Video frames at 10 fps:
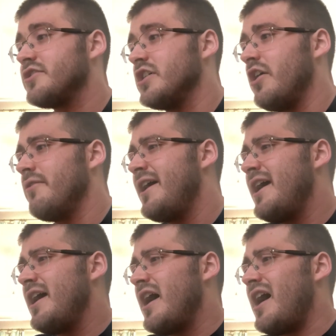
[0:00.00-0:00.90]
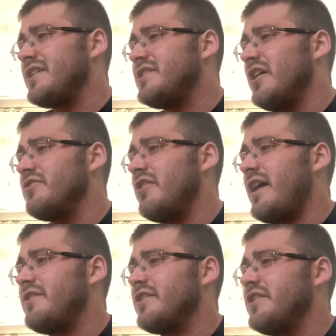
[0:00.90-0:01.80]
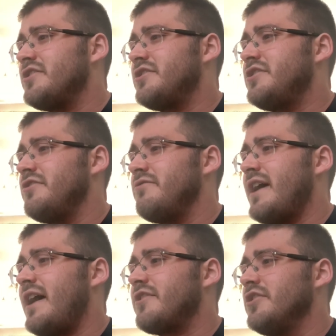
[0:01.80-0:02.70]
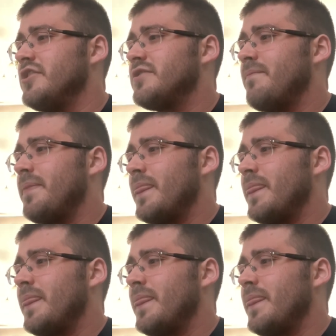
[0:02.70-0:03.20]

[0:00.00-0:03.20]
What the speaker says: So, I don't know how they're going to do that, because